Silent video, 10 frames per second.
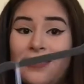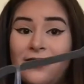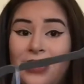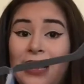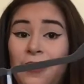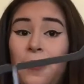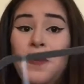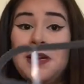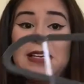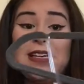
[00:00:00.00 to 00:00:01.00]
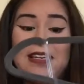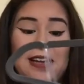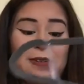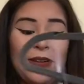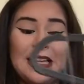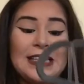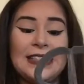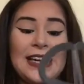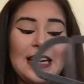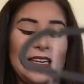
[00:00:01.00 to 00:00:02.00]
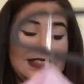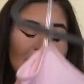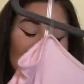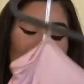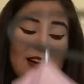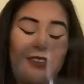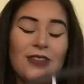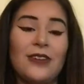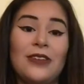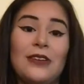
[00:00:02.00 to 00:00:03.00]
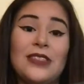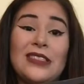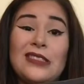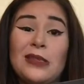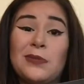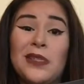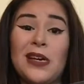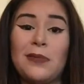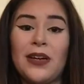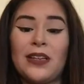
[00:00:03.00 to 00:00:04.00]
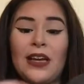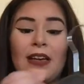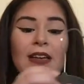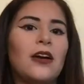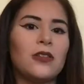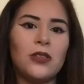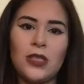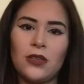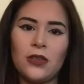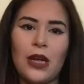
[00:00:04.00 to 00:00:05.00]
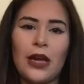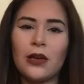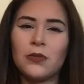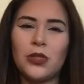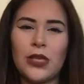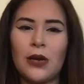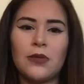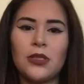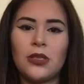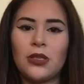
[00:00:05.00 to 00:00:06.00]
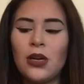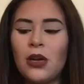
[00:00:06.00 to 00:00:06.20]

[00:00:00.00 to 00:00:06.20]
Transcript: when I opened it and I realized that and like I don't know I was a little upset about that until items you can't return